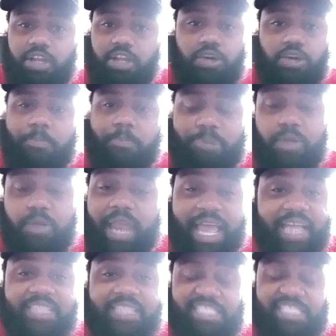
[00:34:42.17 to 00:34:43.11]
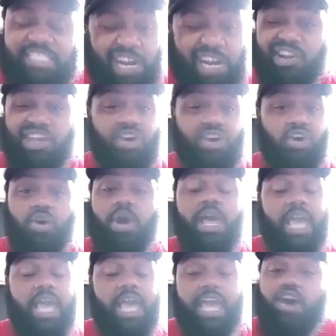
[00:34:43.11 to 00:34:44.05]
yeah. little bootleg cereal
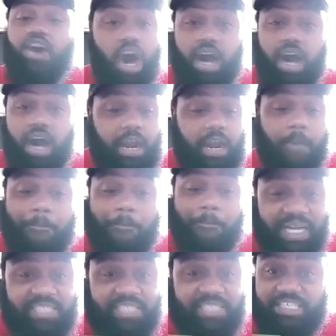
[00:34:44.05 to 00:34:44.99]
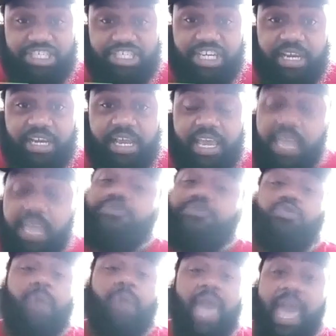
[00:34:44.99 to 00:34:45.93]
and all and a bunch of shit if
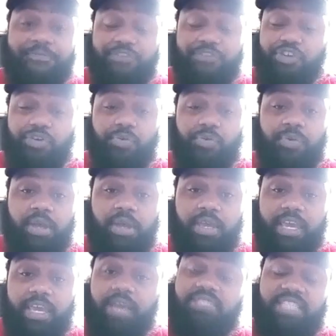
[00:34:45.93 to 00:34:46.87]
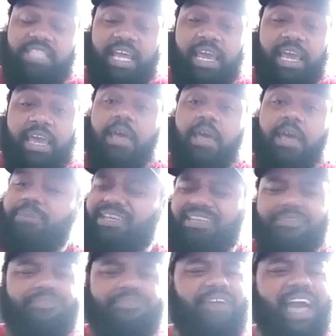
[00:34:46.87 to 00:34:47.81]
you have to. You know what I'm saying? But
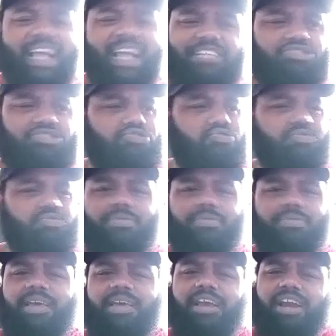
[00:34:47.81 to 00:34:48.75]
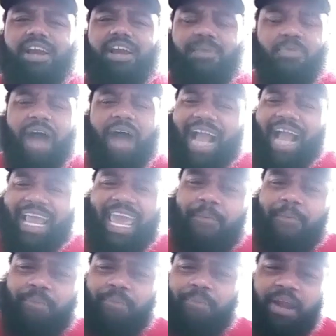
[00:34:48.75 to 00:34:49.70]
the fact that you come on, I
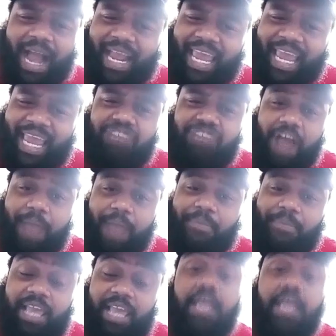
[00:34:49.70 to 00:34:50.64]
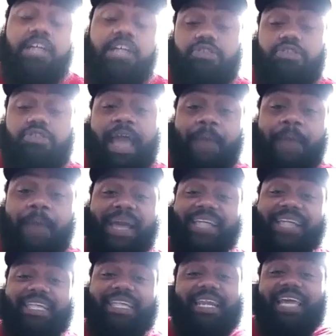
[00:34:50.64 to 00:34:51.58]
can't bring I can't drop my so now
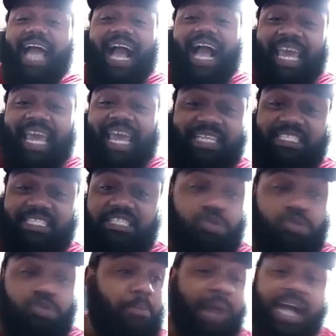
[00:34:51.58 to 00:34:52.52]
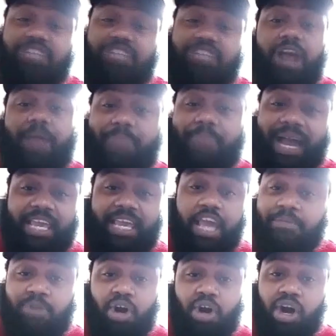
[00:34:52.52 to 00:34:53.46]
basically I can't just swing by, drop my
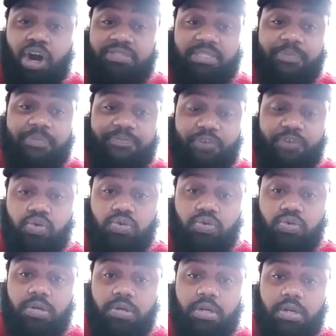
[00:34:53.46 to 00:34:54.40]
young boy some food.